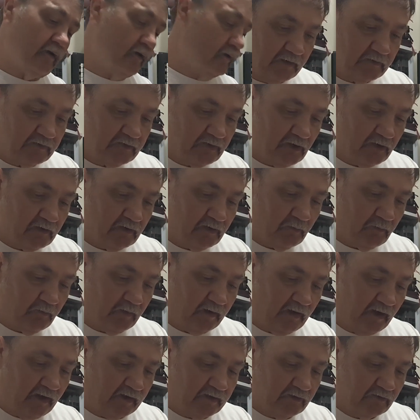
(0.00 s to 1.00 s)
Generally what
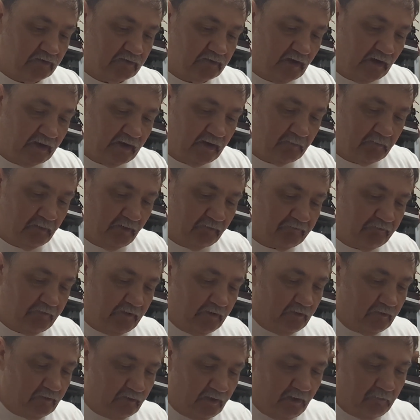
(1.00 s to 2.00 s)
I do is I get my
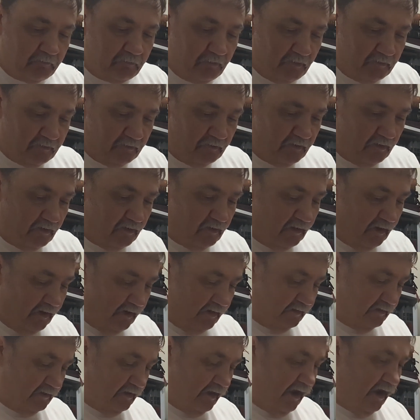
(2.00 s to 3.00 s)
finger up under there
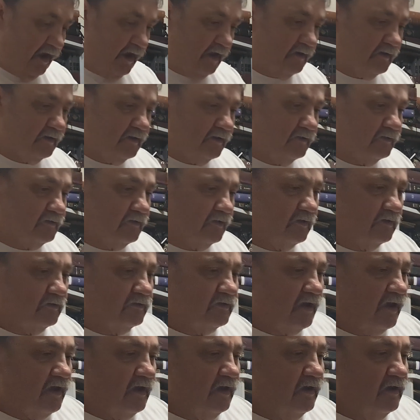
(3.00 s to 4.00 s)
like that. This is
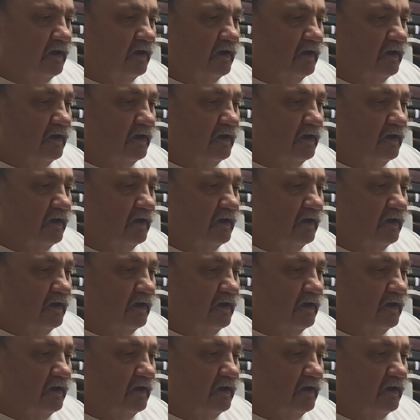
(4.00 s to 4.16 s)
a